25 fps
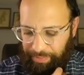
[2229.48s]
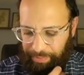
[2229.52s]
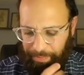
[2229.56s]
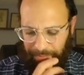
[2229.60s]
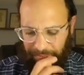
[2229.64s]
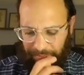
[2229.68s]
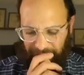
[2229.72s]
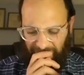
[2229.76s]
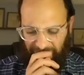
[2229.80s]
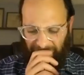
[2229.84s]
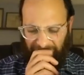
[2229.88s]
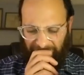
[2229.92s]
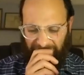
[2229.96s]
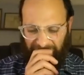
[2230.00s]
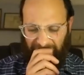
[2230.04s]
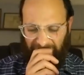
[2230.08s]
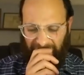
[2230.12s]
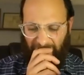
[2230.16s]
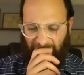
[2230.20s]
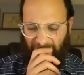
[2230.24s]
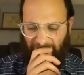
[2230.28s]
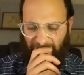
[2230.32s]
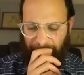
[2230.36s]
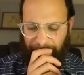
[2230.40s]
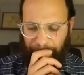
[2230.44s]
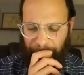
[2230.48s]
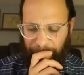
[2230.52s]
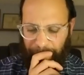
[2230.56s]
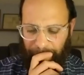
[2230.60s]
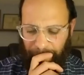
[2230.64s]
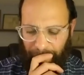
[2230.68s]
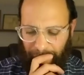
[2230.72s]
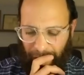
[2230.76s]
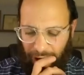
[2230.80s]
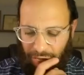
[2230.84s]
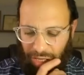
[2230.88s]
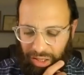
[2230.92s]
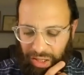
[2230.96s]
Tefillah,
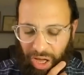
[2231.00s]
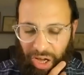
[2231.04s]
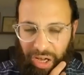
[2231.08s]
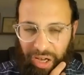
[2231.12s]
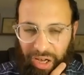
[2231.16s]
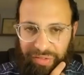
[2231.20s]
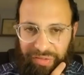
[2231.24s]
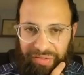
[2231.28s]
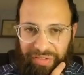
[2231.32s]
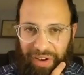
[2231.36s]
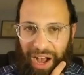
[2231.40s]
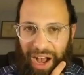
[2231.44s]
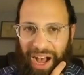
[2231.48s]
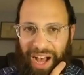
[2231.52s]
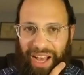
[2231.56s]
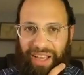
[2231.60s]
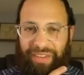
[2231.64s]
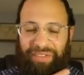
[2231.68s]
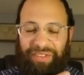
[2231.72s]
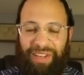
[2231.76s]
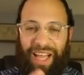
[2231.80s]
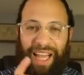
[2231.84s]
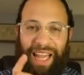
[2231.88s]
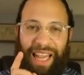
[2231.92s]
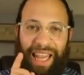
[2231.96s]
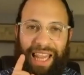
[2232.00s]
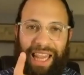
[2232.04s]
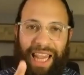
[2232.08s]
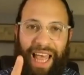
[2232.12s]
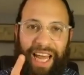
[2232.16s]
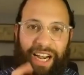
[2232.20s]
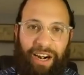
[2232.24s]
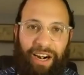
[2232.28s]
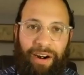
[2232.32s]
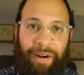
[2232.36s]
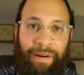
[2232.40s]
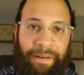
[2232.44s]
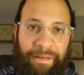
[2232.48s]
Halacha 5,
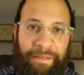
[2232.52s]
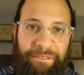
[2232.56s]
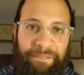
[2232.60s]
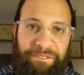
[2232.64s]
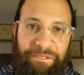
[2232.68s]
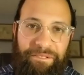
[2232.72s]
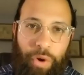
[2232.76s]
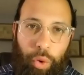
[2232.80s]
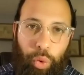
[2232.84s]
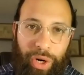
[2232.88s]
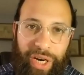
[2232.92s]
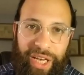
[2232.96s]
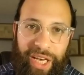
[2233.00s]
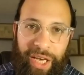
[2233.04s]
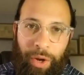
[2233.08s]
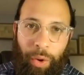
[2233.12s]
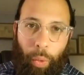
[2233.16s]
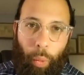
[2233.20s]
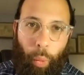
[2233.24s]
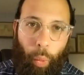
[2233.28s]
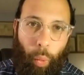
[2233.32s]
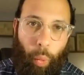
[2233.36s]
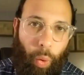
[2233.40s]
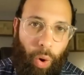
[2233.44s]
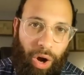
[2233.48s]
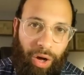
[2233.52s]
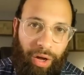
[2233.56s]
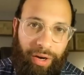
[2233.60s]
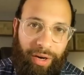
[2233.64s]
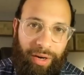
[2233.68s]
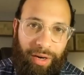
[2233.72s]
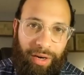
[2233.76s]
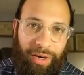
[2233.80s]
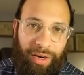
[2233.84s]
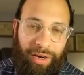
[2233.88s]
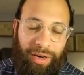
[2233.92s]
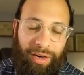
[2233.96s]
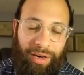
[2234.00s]
letter 41.
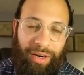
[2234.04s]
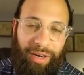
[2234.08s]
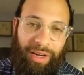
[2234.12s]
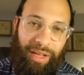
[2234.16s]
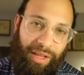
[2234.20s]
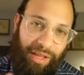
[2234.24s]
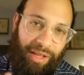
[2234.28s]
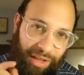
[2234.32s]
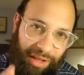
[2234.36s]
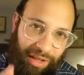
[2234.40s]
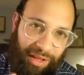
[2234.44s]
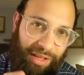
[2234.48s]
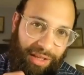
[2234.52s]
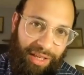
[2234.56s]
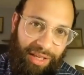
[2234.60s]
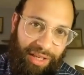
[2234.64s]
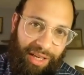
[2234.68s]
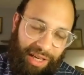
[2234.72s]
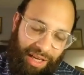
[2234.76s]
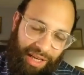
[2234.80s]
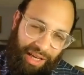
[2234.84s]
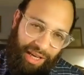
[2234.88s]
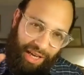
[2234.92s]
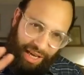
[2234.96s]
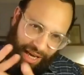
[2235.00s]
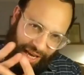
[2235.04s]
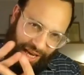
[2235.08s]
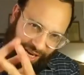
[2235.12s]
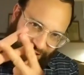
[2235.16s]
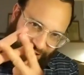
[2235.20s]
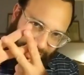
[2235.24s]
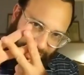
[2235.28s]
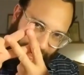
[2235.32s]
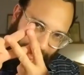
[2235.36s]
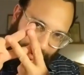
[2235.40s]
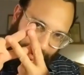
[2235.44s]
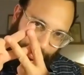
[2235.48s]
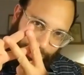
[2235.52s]

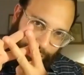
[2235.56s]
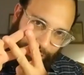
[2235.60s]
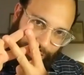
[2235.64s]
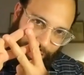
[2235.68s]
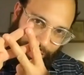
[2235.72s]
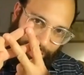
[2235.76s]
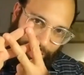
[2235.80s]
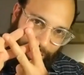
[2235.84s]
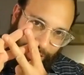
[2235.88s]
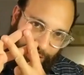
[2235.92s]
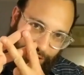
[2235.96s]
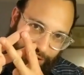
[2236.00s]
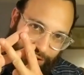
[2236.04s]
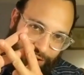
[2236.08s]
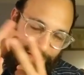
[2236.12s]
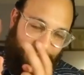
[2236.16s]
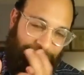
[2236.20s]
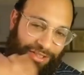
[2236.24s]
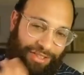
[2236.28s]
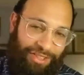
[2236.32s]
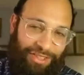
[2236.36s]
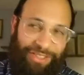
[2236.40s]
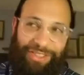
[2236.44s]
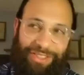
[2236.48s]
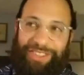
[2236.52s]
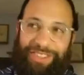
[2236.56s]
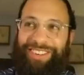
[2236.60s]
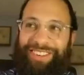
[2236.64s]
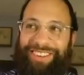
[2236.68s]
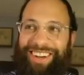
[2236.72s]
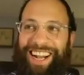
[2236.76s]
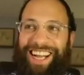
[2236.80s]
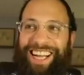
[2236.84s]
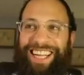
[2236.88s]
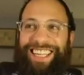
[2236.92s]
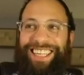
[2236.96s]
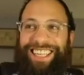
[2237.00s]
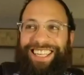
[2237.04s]
Hashtag Lekutey Halachos.
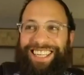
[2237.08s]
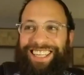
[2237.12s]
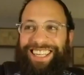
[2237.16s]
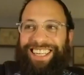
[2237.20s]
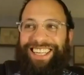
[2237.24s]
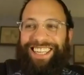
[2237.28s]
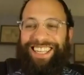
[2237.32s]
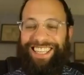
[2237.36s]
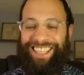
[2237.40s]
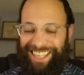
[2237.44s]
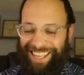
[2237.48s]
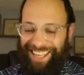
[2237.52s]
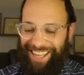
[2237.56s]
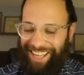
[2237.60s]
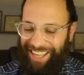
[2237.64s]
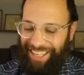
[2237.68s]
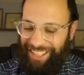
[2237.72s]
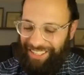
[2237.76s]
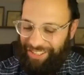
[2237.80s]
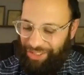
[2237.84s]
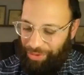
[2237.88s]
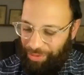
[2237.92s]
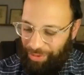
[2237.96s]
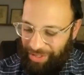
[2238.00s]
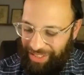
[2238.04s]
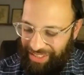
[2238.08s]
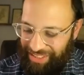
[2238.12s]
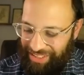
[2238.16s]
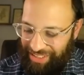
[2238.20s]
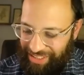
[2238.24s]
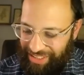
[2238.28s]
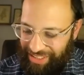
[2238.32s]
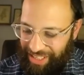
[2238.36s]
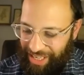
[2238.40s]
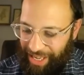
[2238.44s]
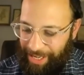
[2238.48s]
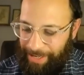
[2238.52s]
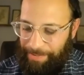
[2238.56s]
Right? So what does he
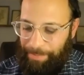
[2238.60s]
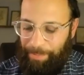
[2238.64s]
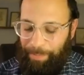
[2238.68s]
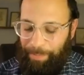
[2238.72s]
say?